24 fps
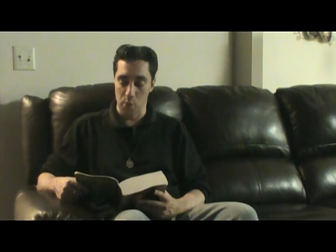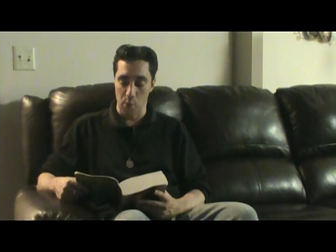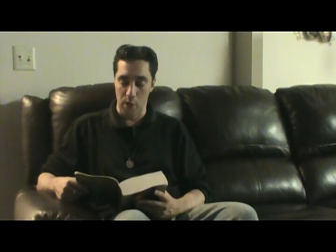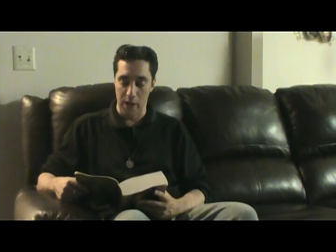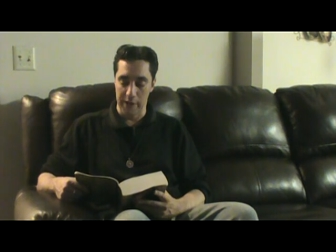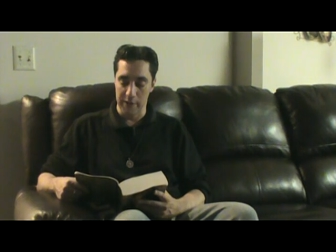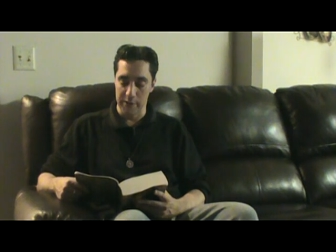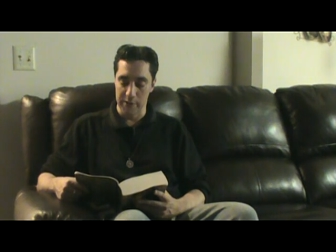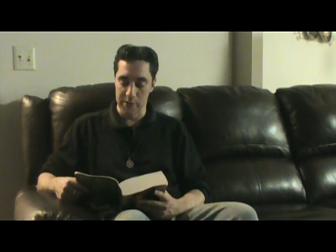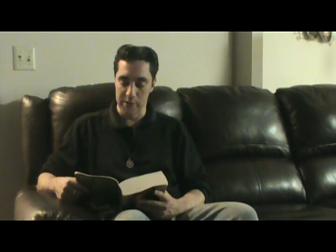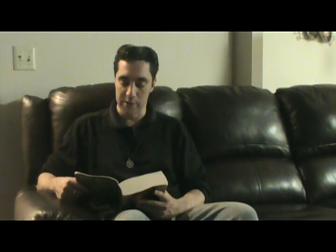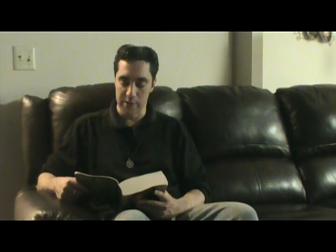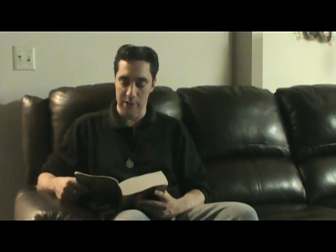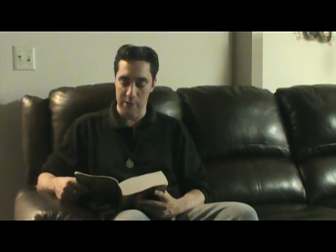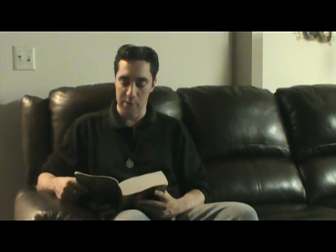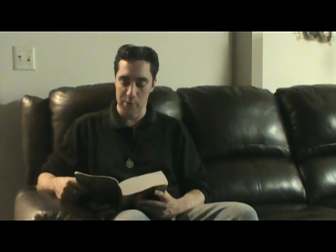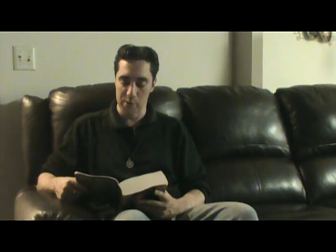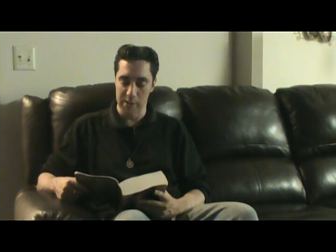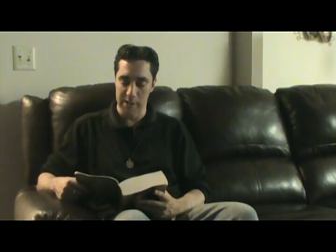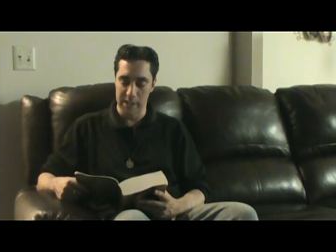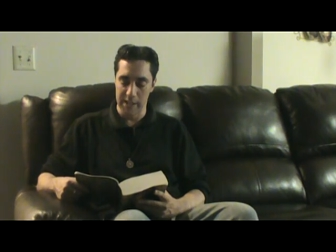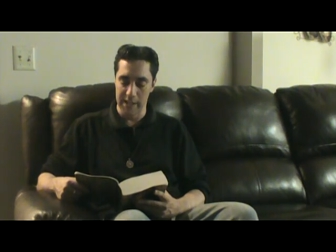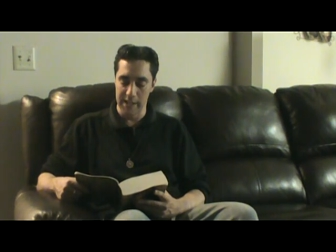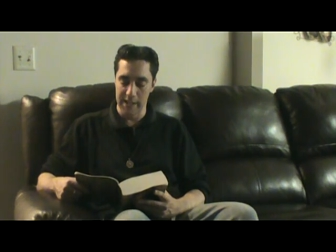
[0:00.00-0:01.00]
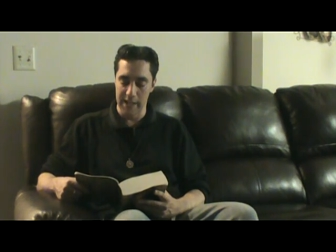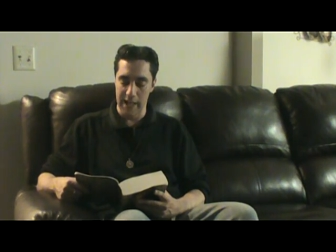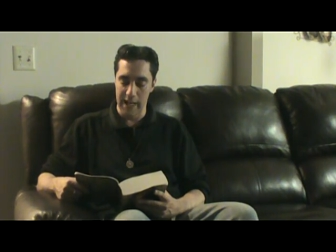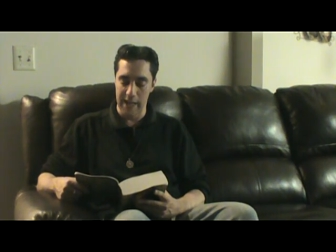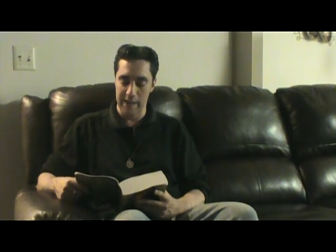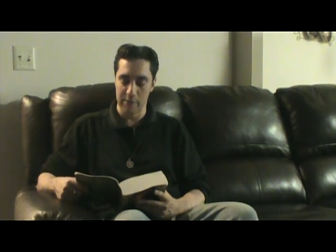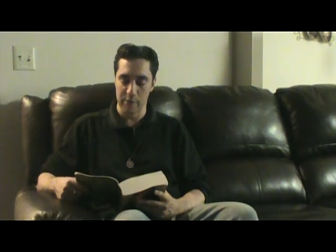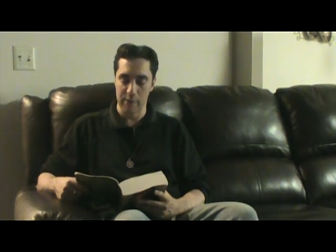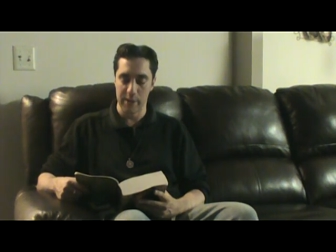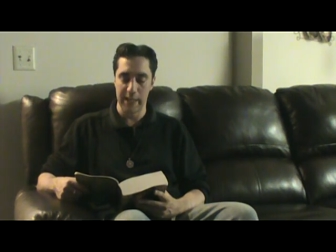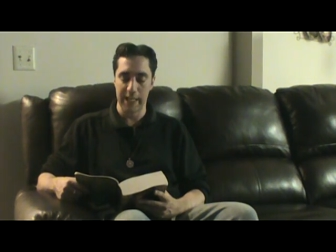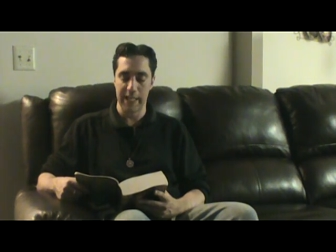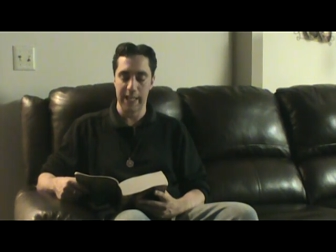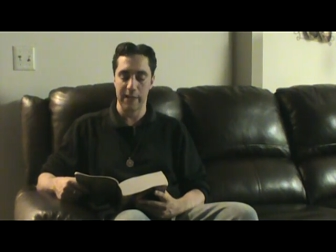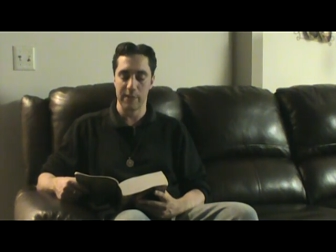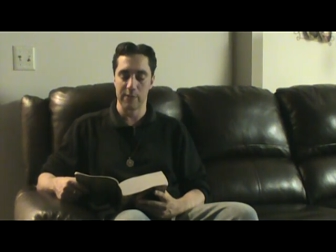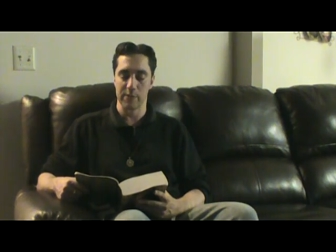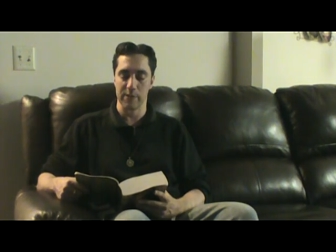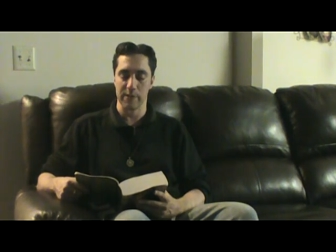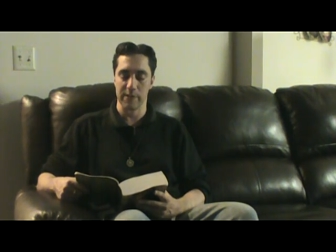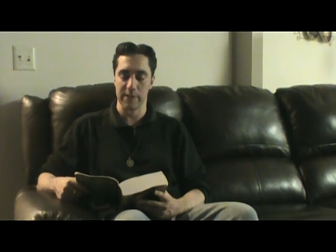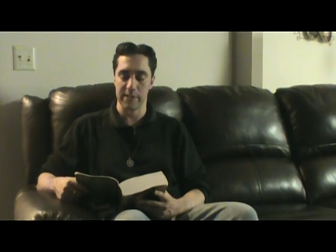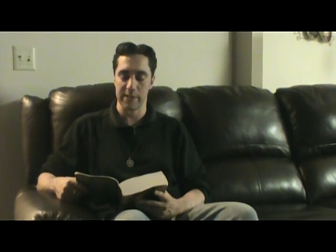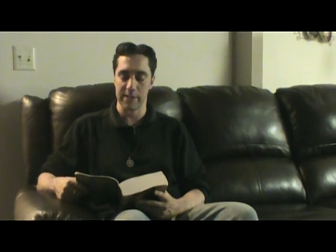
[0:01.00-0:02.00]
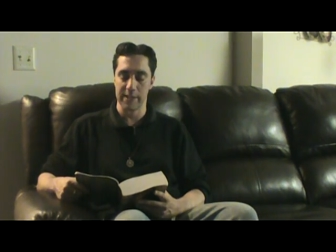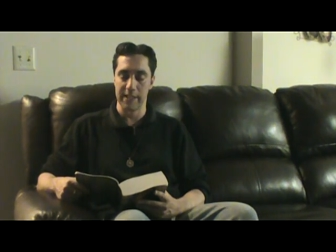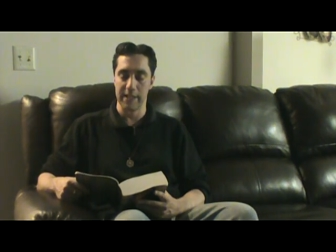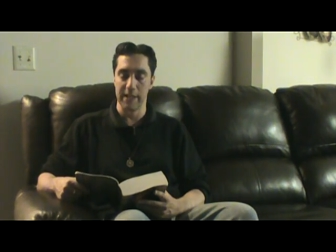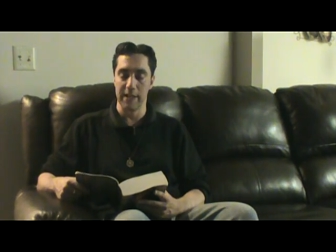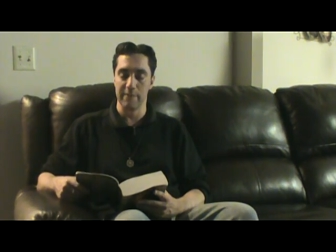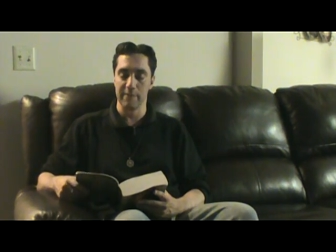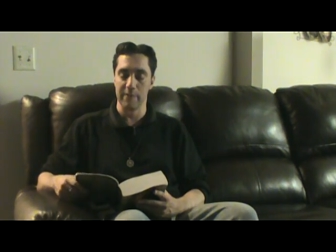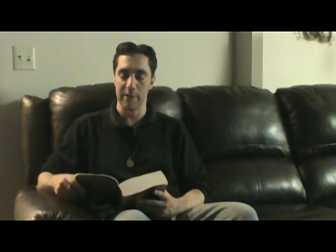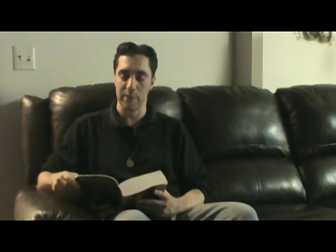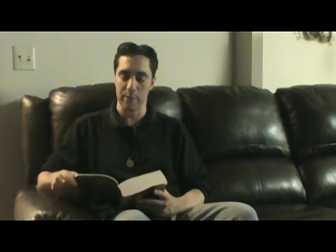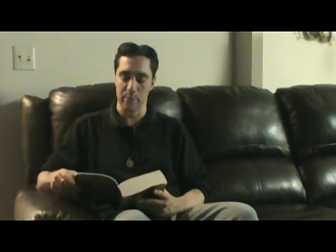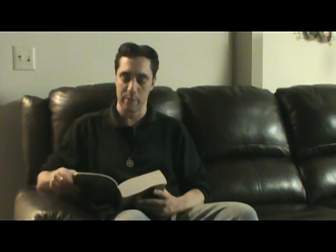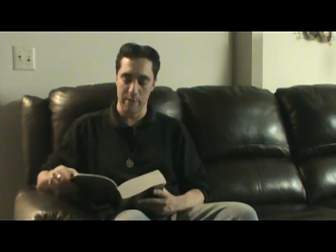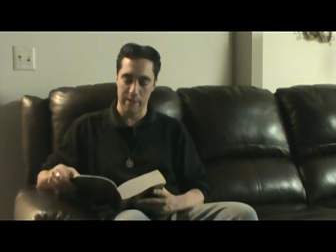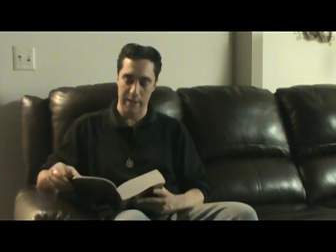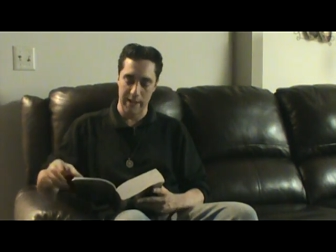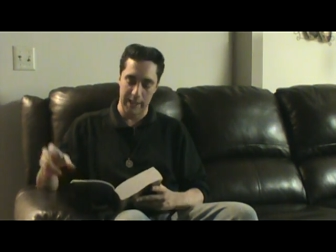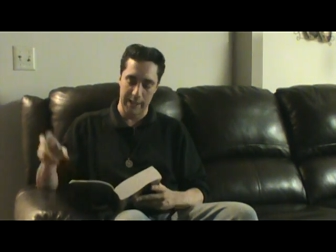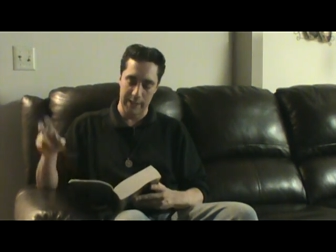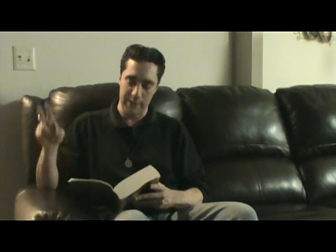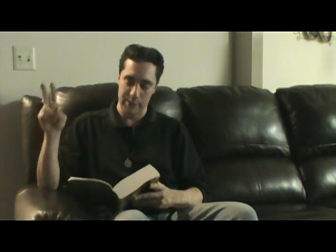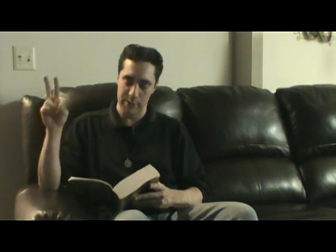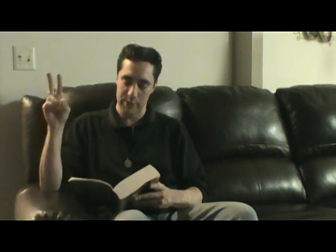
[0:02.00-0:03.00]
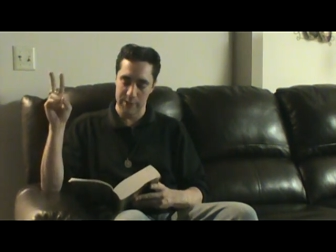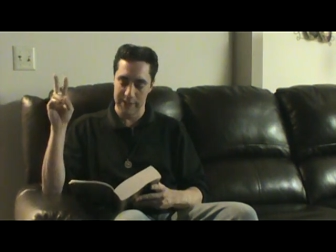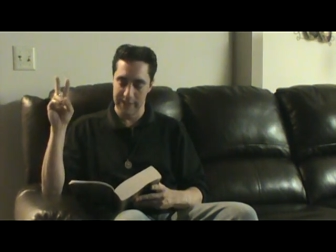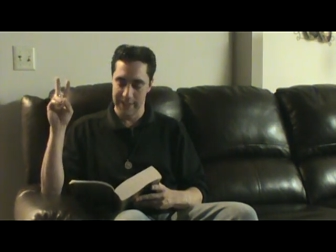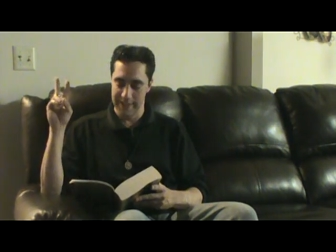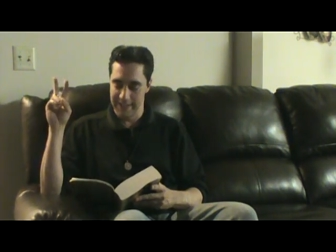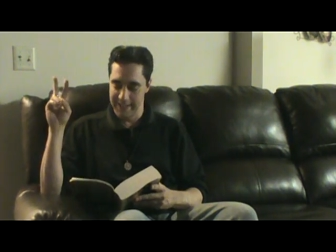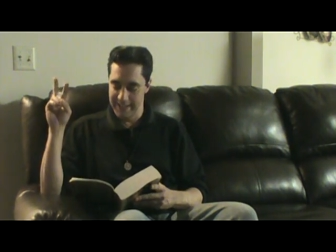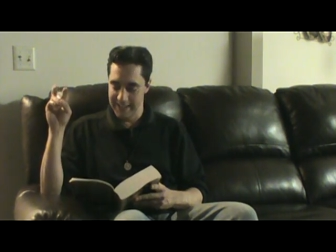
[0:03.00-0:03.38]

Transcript: why dost thou seek after the excellency of other things?